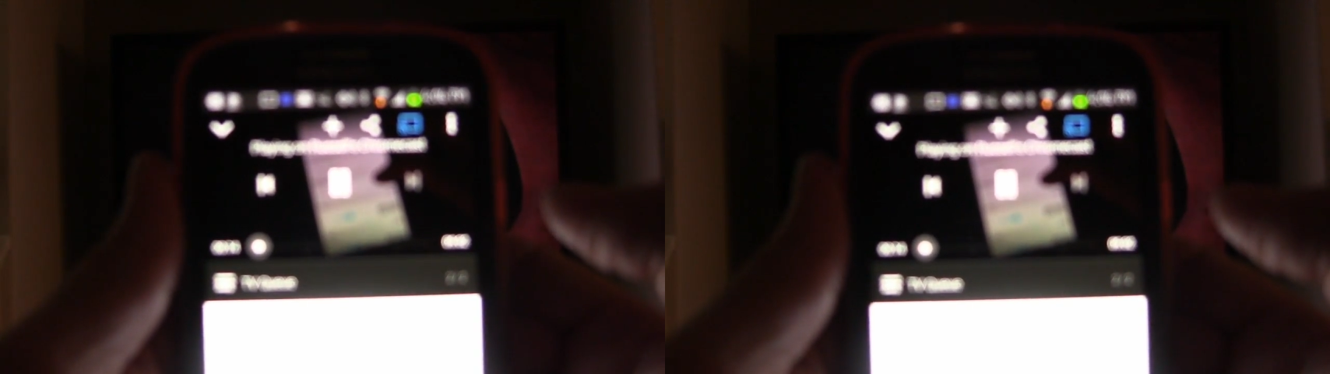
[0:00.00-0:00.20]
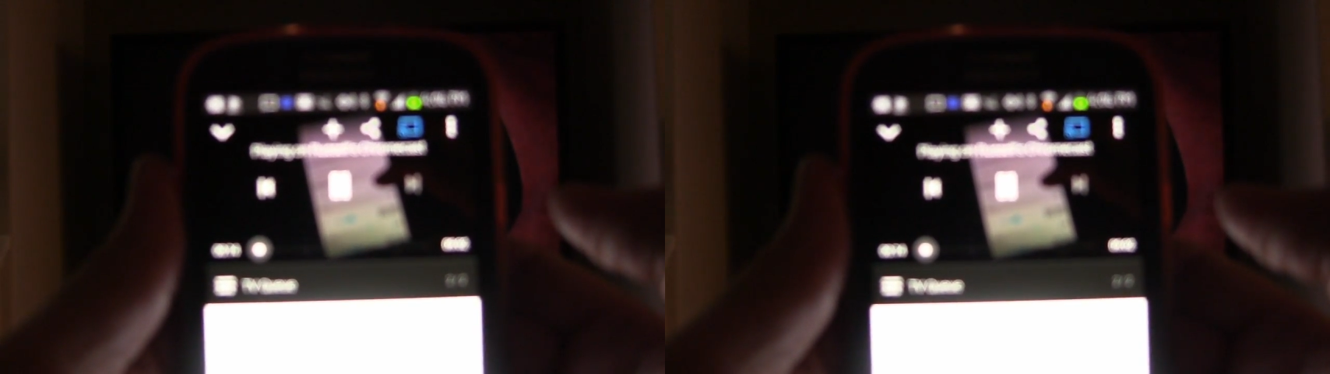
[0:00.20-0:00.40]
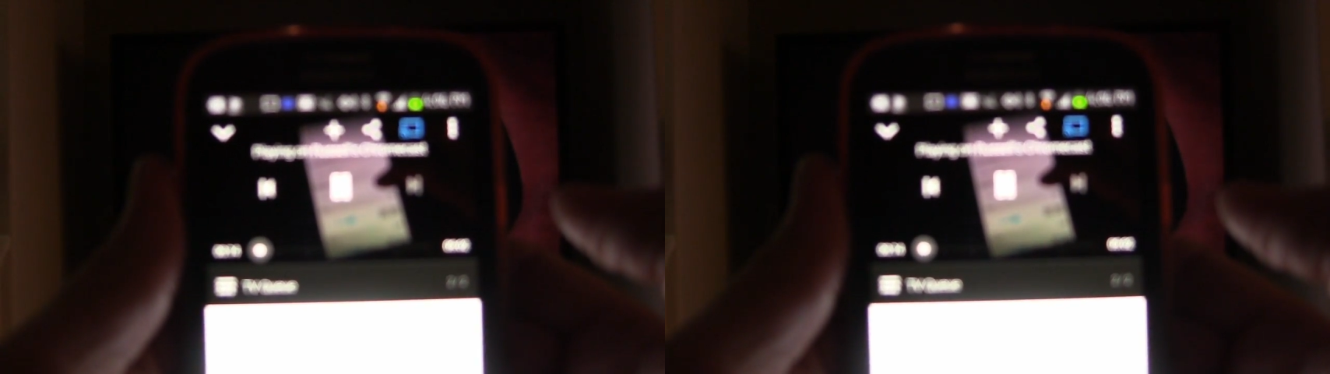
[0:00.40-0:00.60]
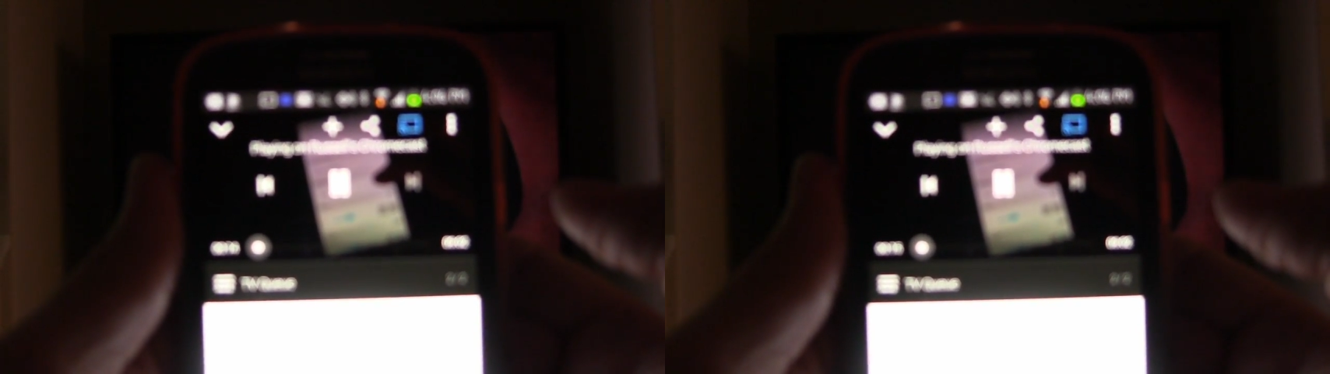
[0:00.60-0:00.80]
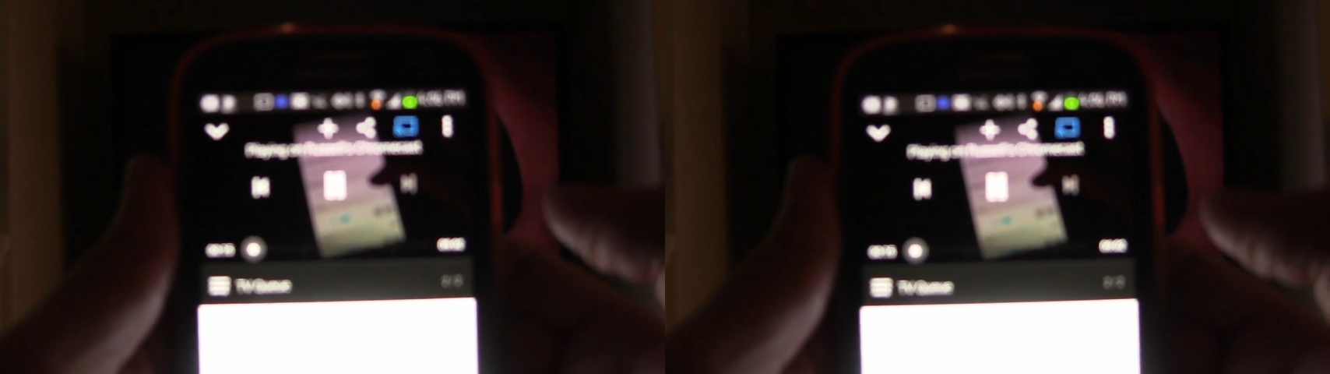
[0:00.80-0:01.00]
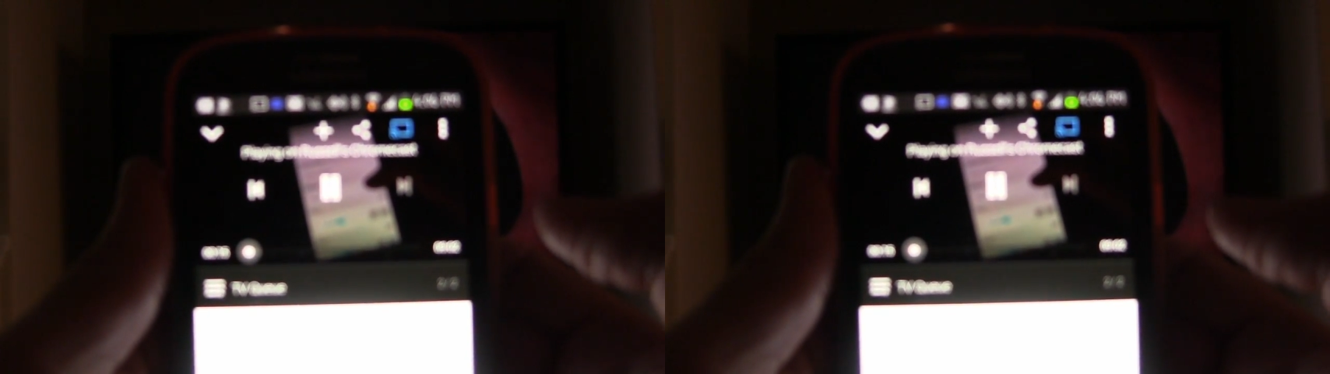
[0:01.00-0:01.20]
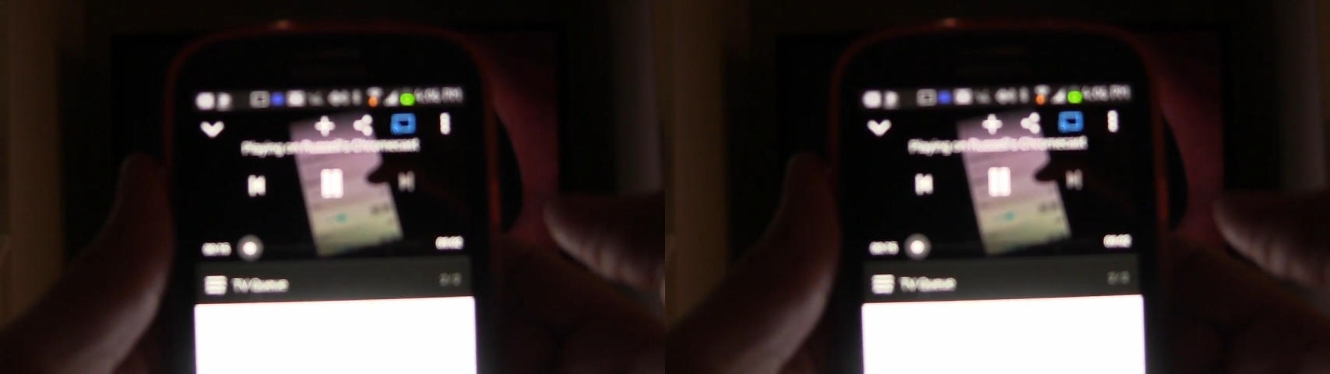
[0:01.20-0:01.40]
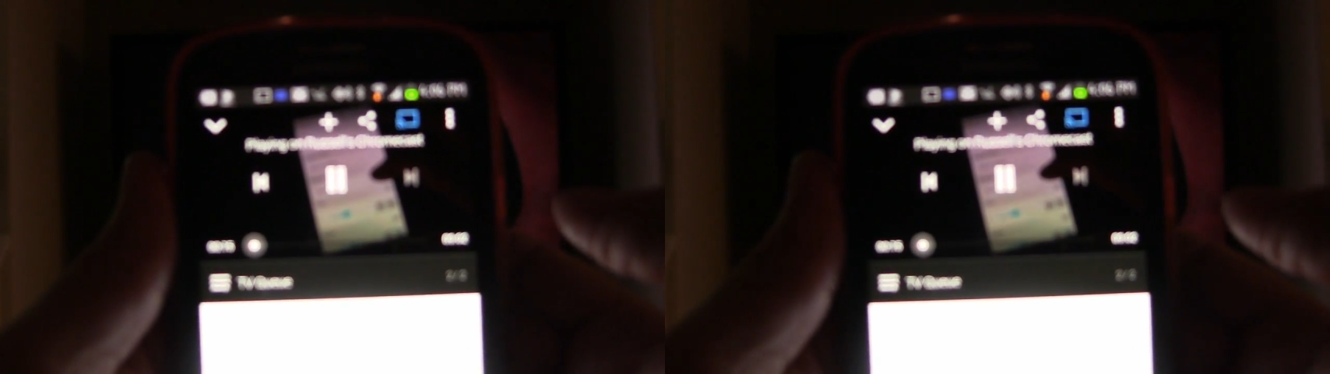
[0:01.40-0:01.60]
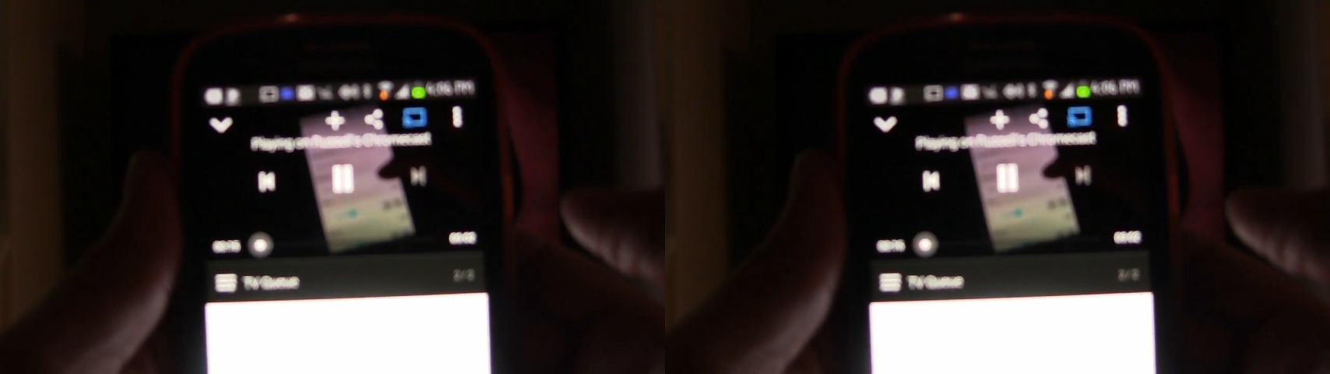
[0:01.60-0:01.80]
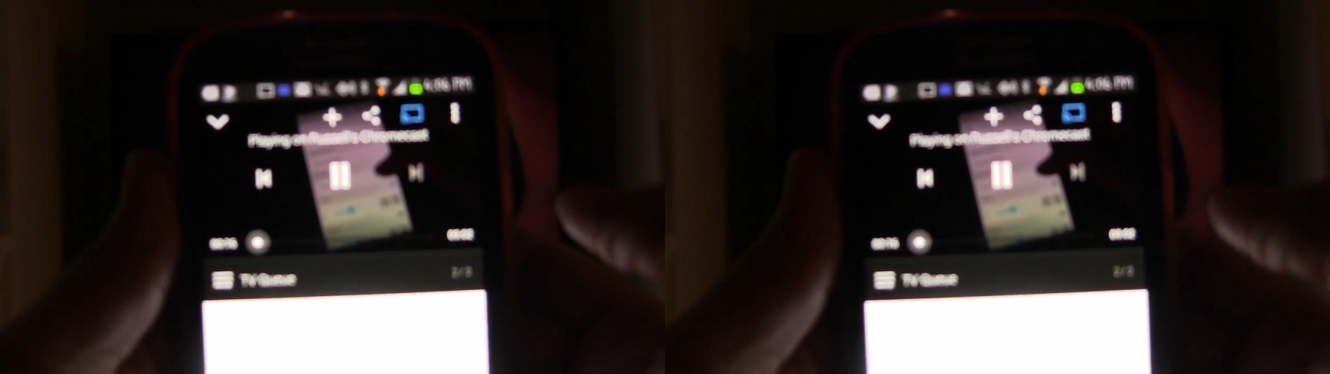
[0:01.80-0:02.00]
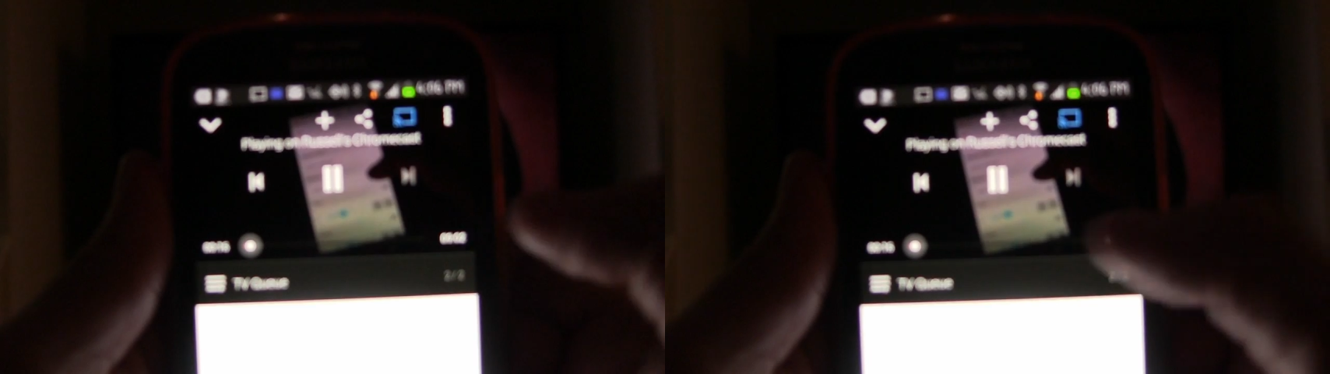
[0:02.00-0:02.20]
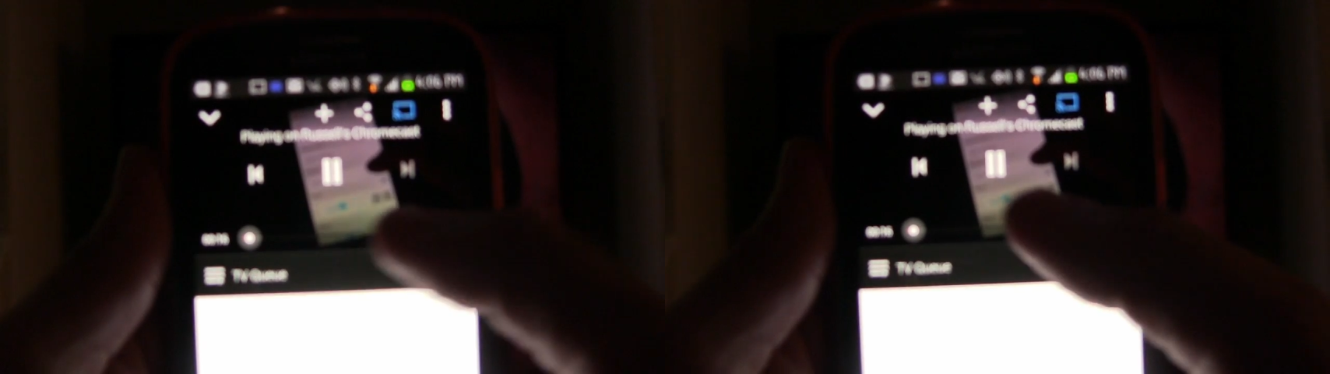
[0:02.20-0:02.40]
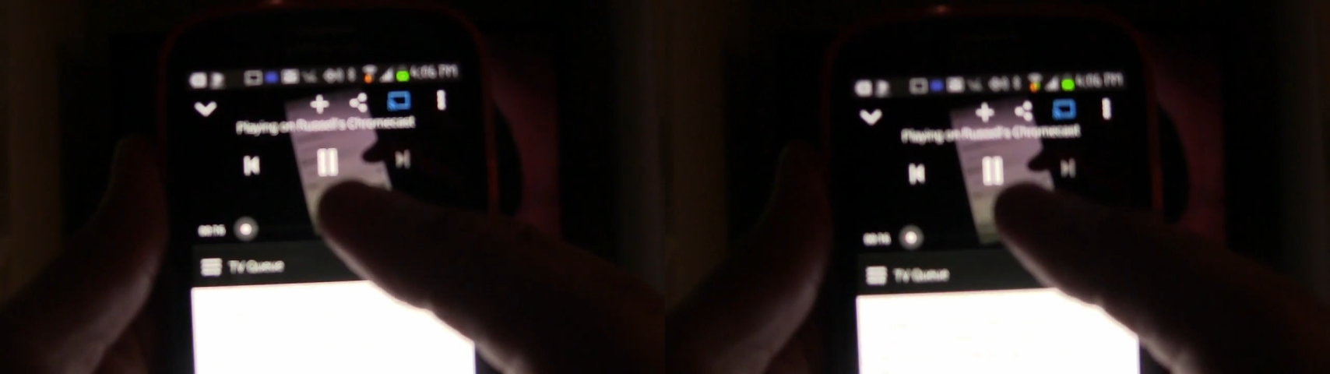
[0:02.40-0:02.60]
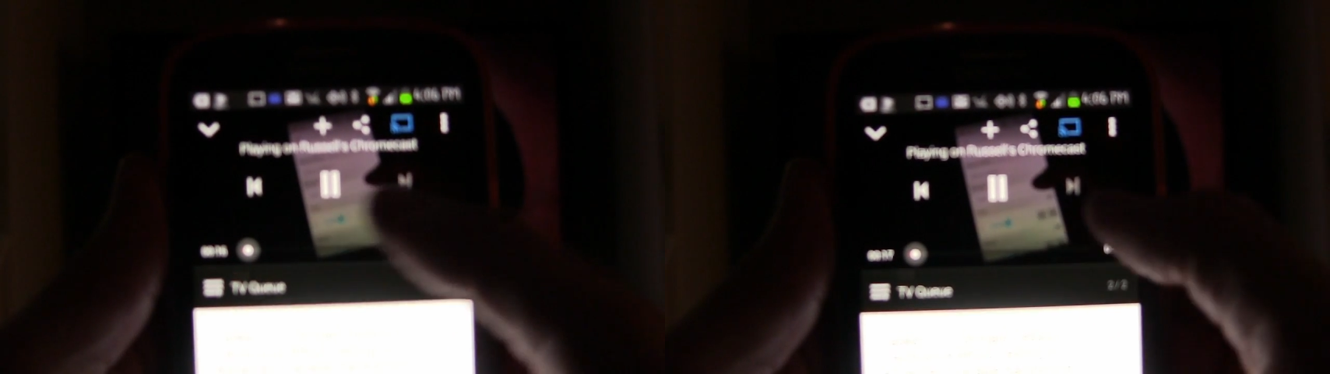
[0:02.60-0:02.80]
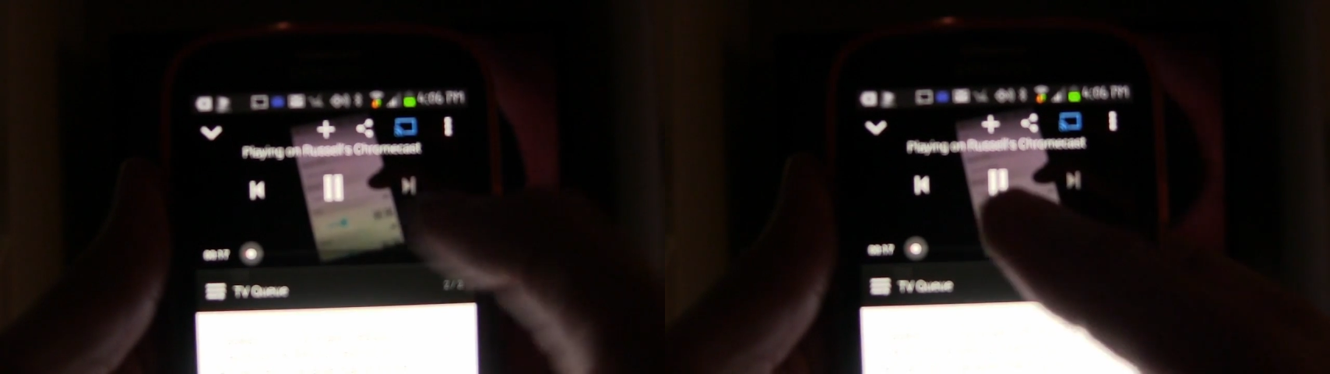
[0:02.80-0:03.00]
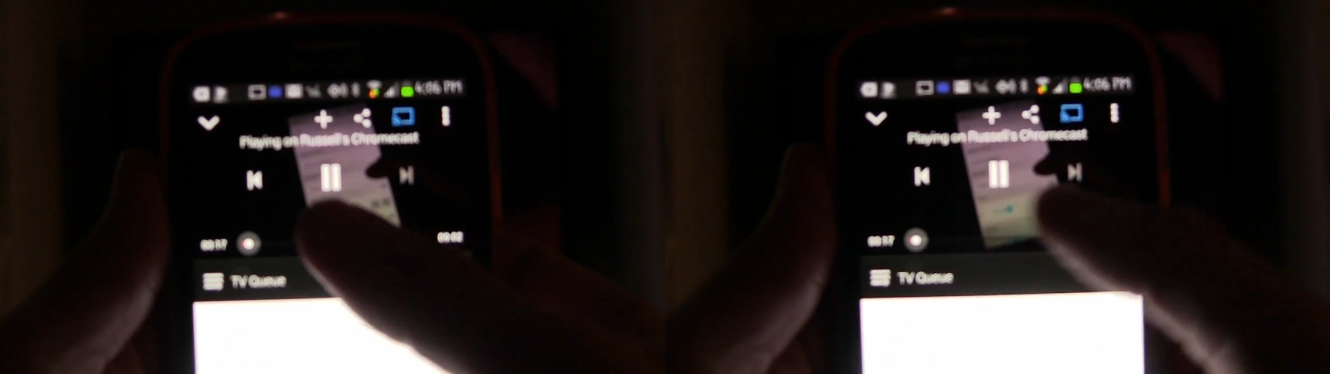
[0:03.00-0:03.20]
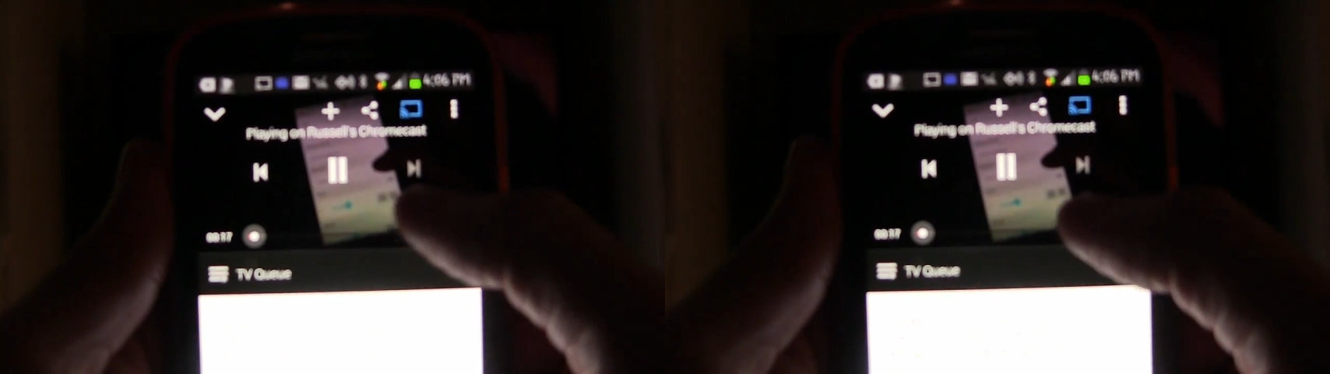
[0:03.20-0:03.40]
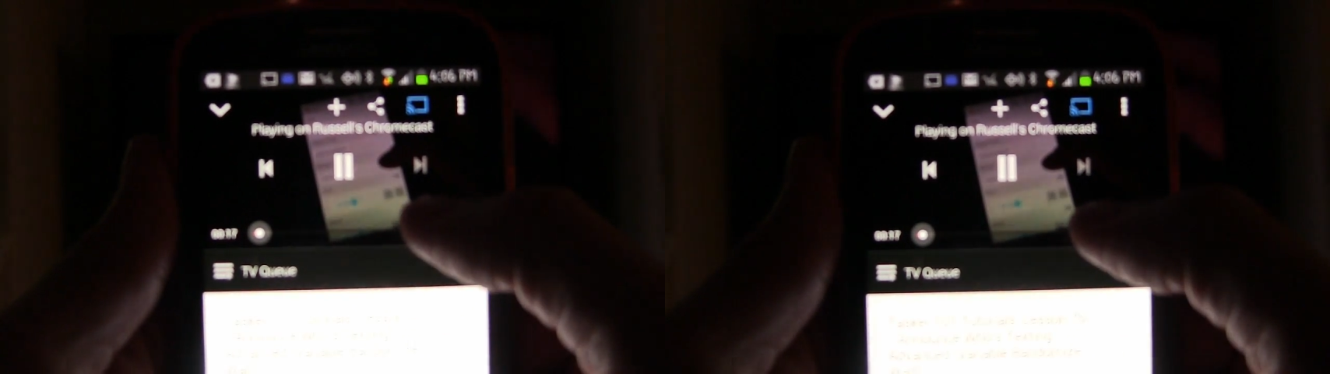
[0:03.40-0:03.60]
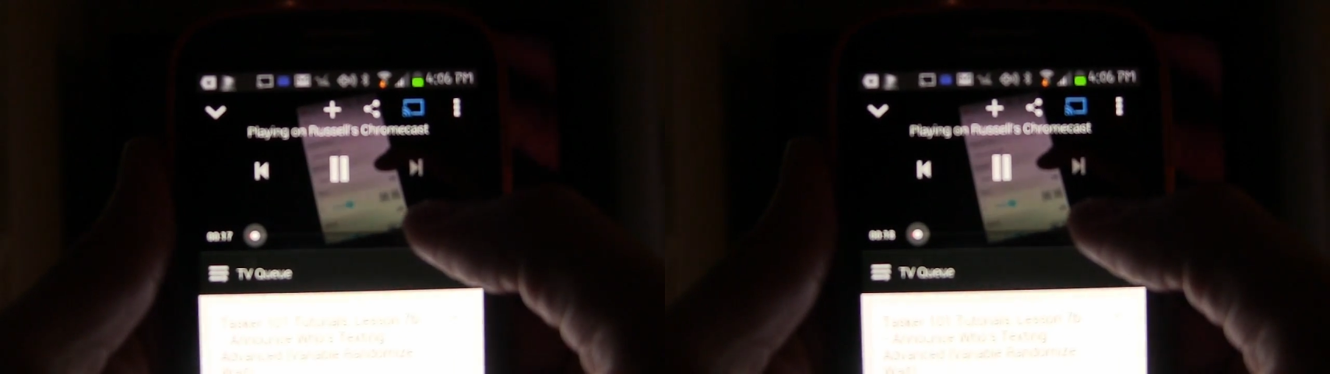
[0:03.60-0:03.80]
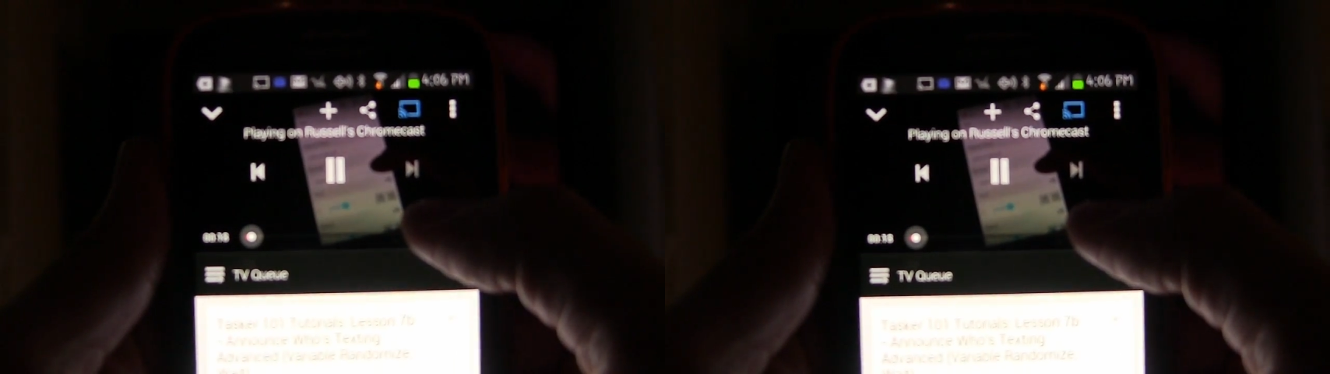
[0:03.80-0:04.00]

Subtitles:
Nobody's mouth can be seen.